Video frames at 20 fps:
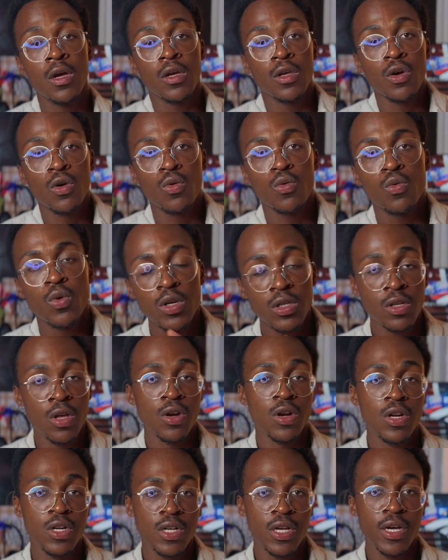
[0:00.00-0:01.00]
Yo, what is
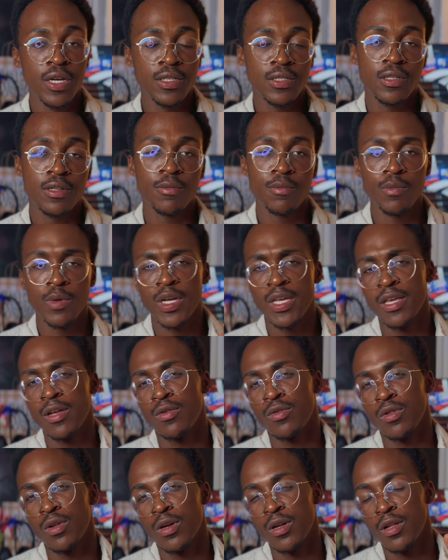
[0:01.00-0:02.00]
going on, guys? I'm back here
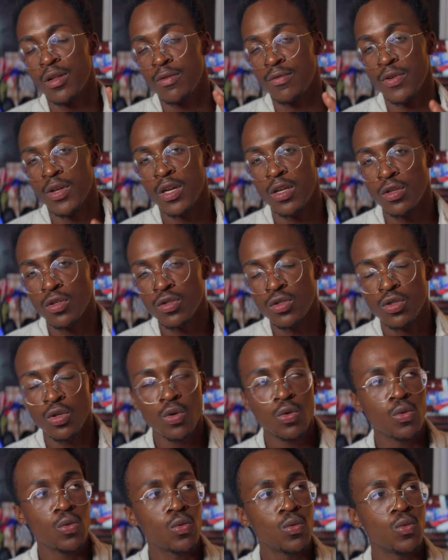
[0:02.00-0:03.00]
with another video.
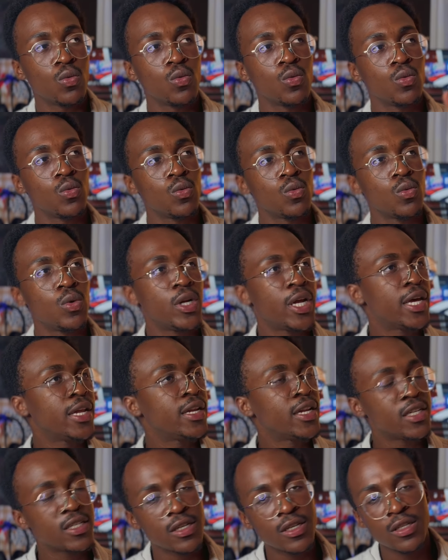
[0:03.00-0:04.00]
So when I
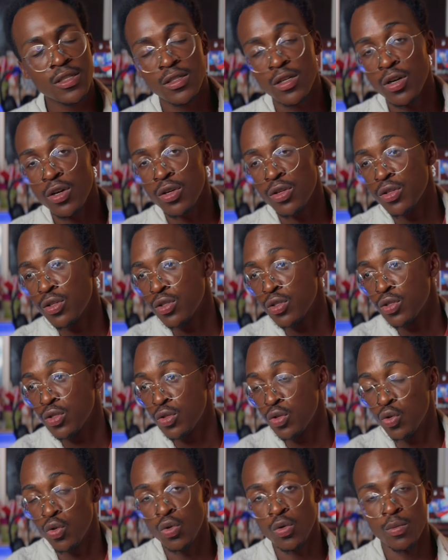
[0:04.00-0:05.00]
initially started to
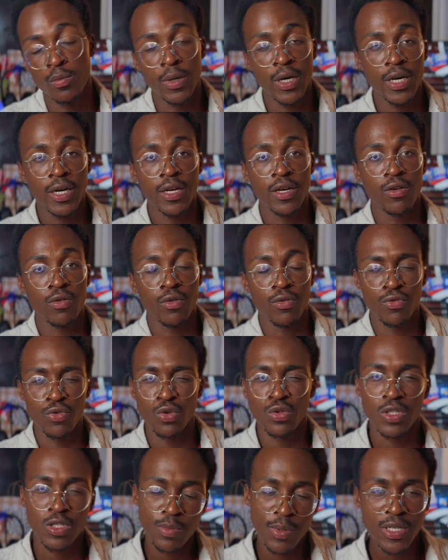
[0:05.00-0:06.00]
do my
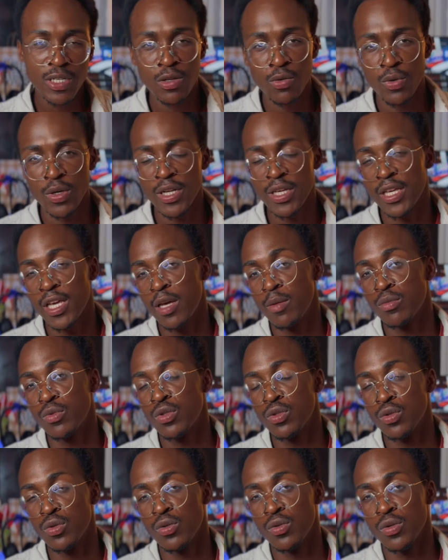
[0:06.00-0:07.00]
reviews, especially when it came
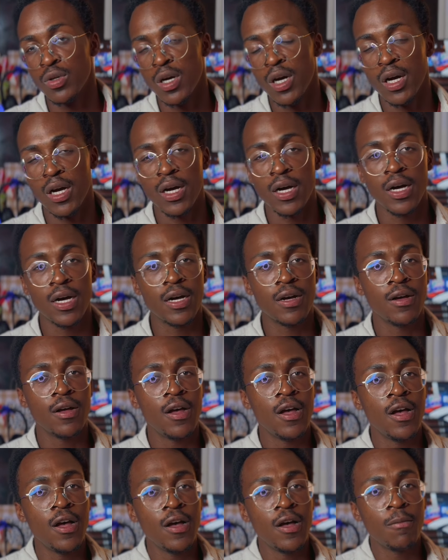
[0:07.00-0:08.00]
to uh
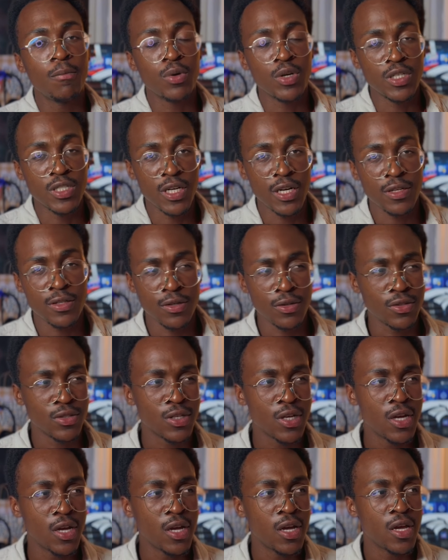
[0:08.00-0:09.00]
projectors,
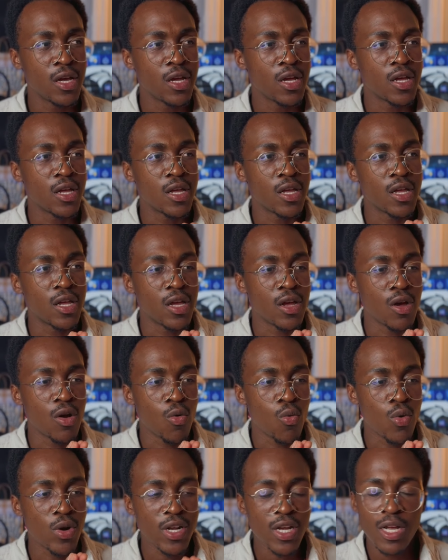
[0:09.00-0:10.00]

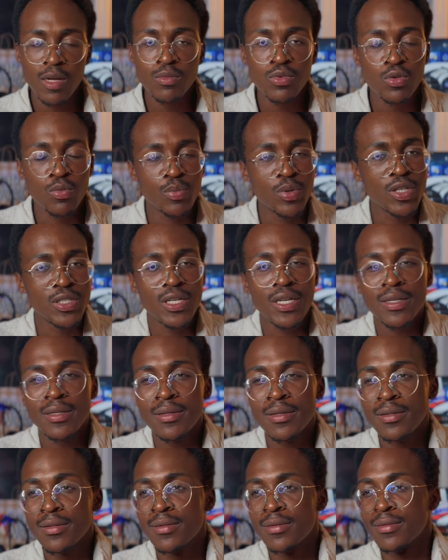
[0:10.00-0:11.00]
when it comes to
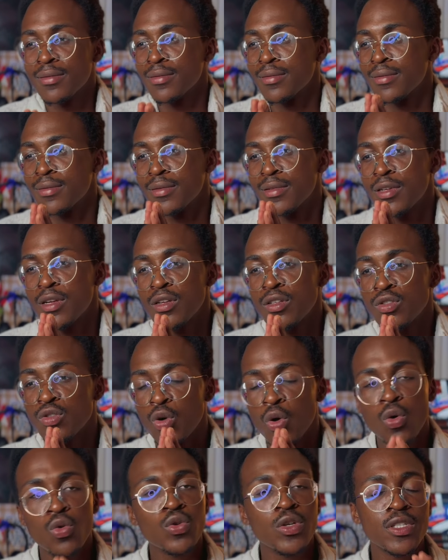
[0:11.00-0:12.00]
projectors, there's
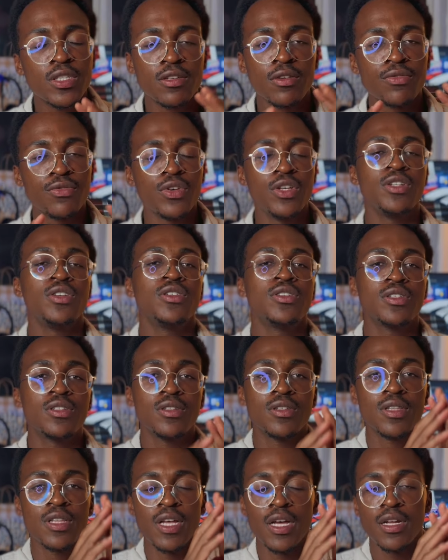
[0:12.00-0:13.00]
always the features
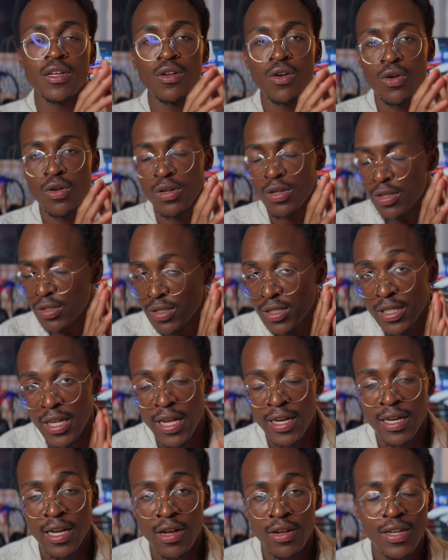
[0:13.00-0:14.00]
that uh,
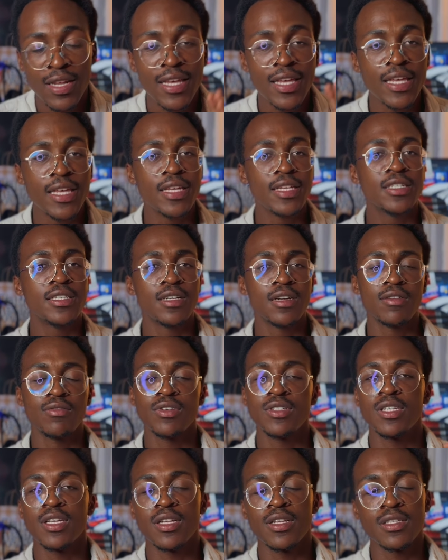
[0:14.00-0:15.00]
stand out each and every
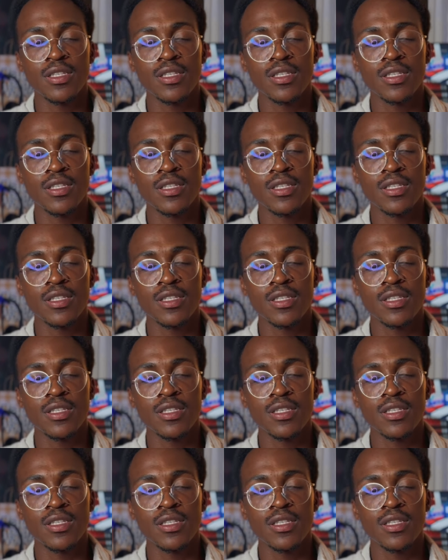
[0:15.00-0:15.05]
single